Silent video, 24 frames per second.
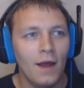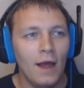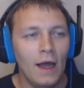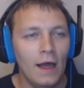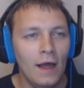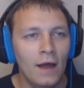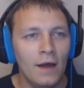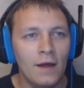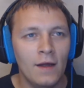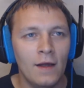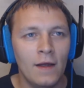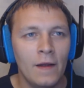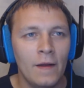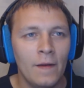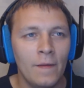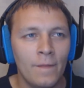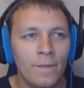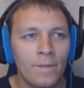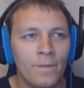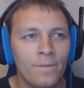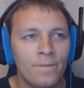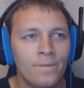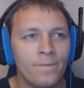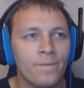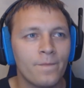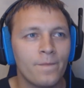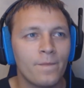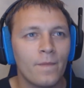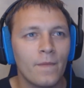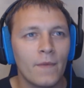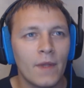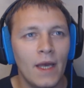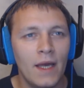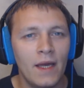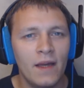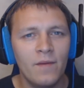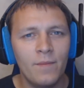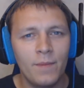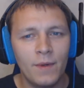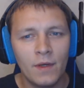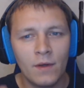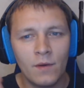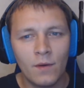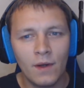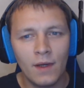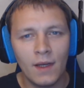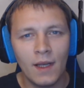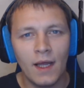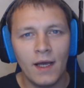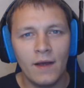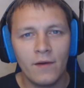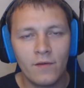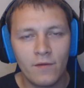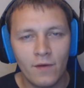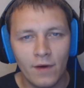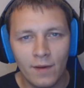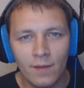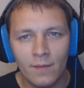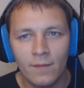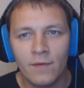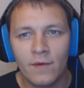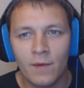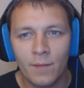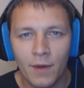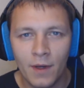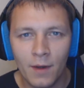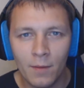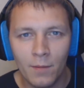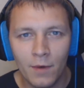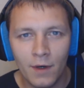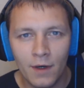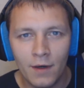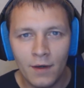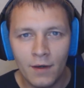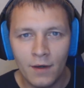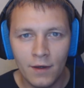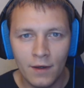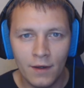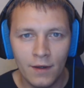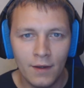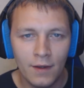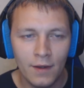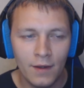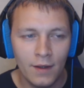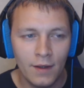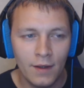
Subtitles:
I have been doing live streams a bit more.